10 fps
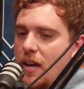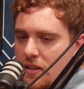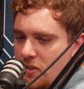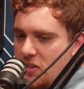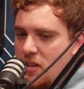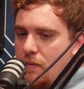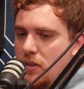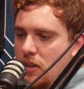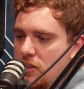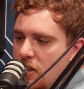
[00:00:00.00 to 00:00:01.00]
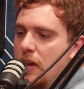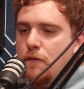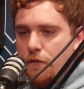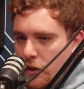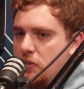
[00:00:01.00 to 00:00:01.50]
in the 70s. It
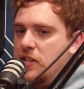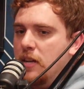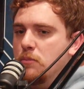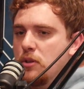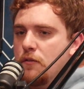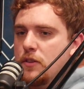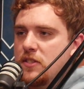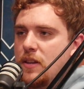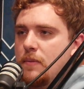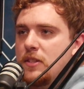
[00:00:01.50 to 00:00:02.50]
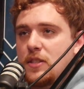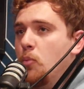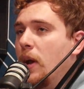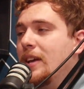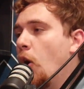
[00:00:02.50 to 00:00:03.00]
feels like a movie from the 70s. The
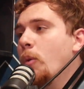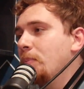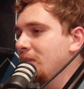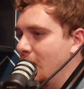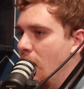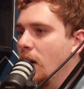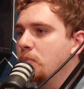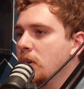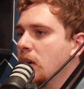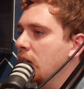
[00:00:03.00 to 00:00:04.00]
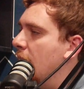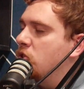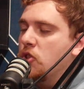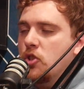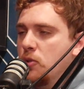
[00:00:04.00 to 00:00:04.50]
way it opens up, it's
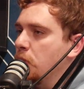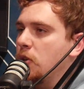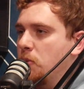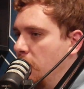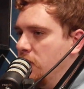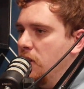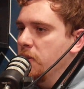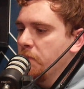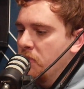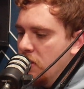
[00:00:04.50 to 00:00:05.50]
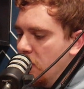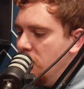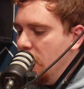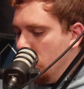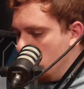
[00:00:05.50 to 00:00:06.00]
super grainy. The
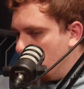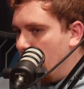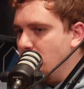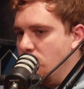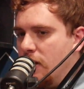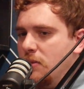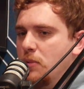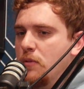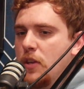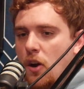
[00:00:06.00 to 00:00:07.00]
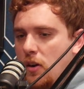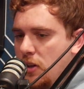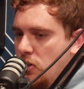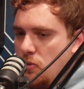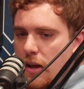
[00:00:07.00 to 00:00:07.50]
neo drops throughout the movie are
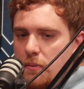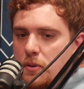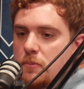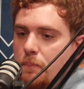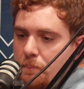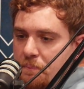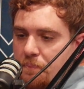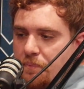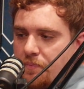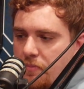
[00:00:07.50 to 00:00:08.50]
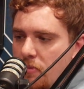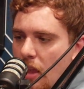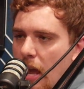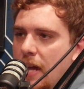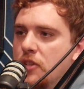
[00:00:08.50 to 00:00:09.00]
incredible.
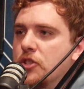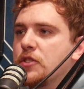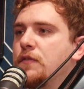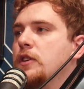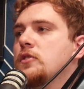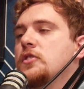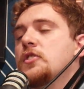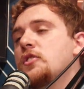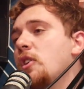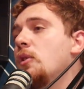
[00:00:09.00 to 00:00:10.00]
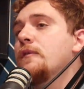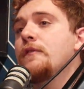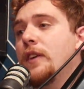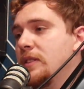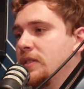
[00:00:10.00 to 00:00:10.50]
And it just feels so
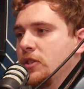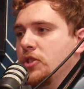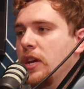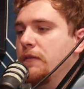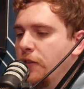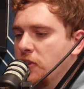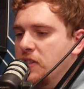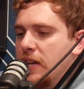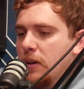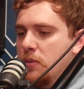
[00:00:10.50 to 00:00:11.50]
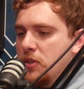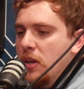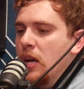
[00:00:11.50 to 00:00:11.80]
vintage. It feels like it was